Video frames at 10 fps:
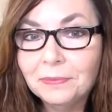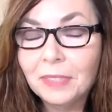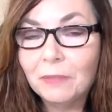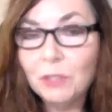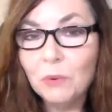
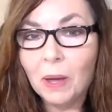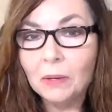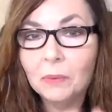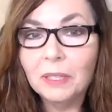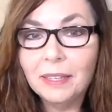if you want
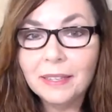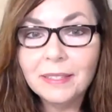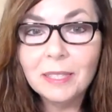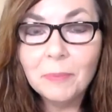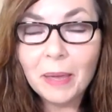to really
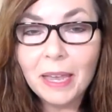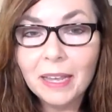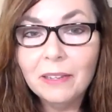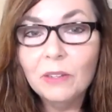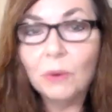
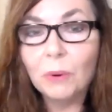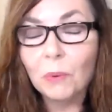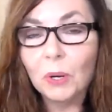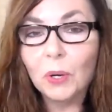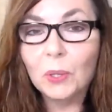expand your
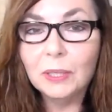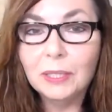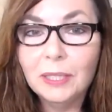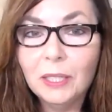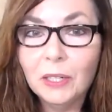world in
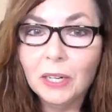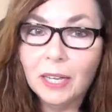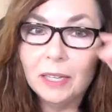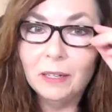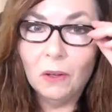the year
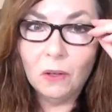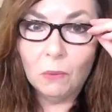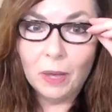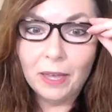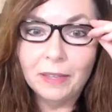ahead in all
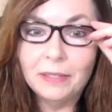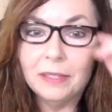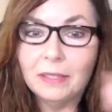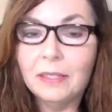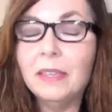ways,
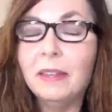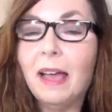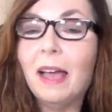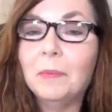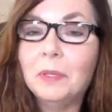it's it
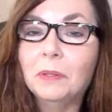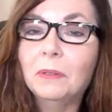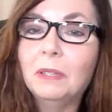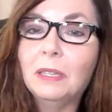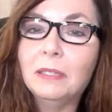
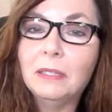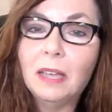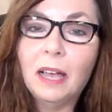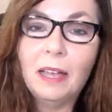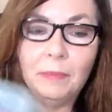absolutely is
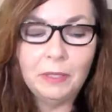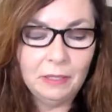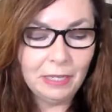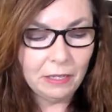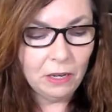time to
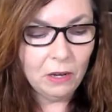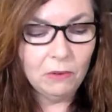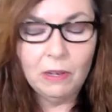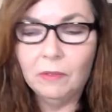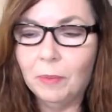let
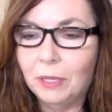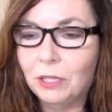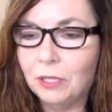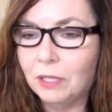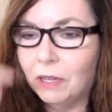go of a bunch
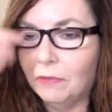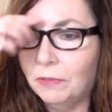of stuff.